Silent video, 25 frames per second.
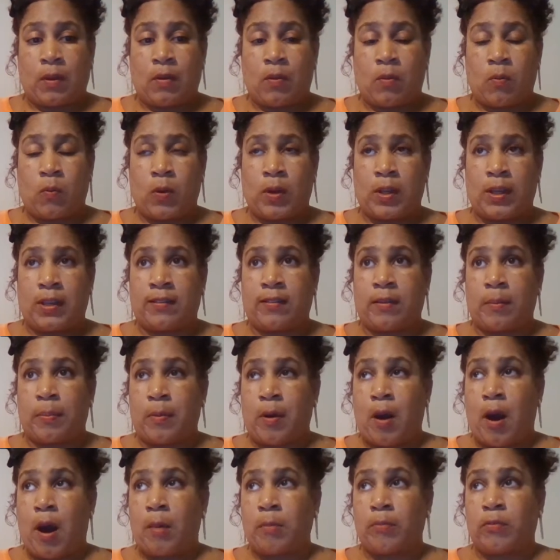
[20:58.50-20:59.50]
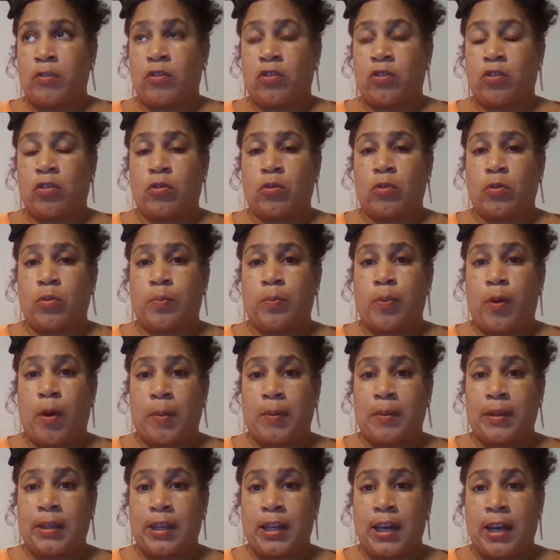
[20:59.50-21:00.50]
when it comes to
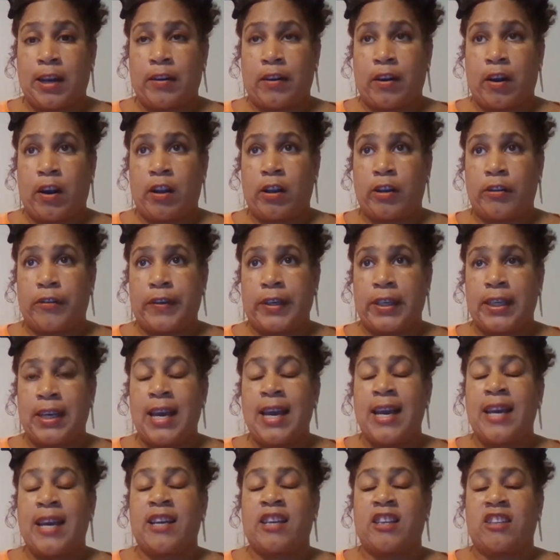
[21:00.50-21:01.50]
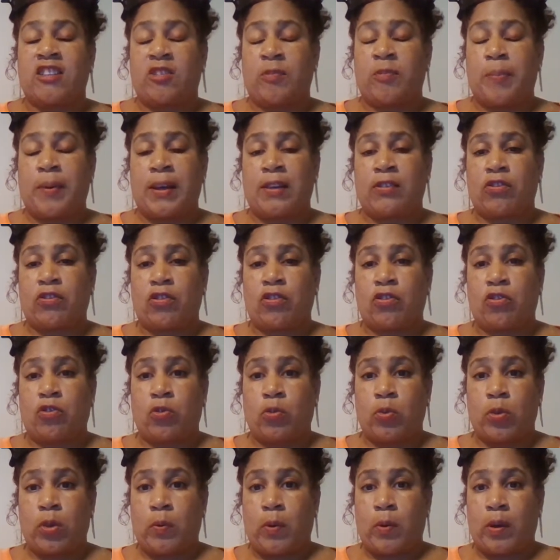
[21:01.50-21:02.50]
permanent hair coloring, it's best to
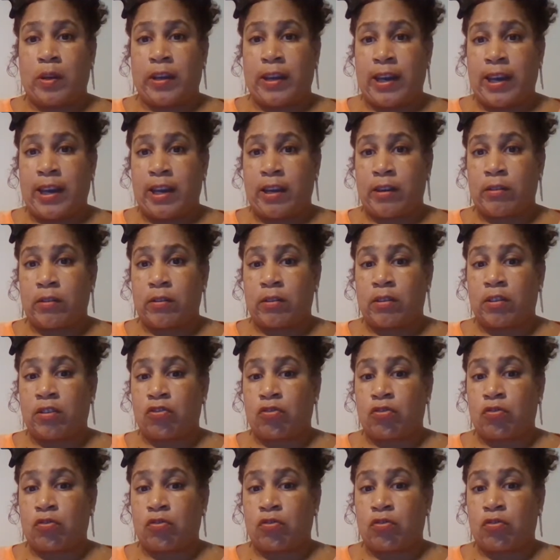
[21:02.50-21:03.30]
do it while your hair is